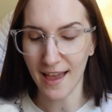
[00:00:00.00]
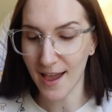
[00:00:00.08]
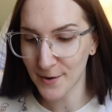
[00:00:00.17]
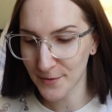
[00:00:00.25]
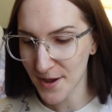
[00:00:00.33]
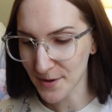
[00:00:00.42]
I
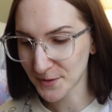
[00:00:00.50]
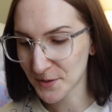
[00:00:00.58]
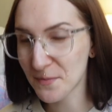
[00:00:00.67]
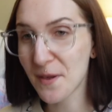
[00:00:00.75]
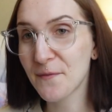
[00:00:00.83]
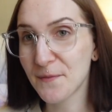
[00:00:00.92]
don't know. So
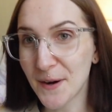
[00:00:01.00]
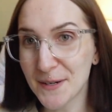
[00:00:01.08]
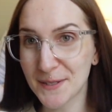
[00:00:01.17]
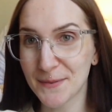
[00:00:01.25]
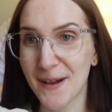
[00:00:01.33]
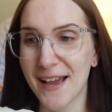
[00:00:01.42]
my
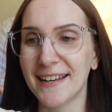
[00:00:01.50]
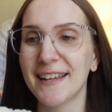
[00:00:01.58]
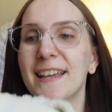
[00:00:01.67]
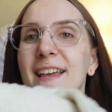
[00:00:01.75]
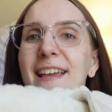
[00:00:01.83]
first one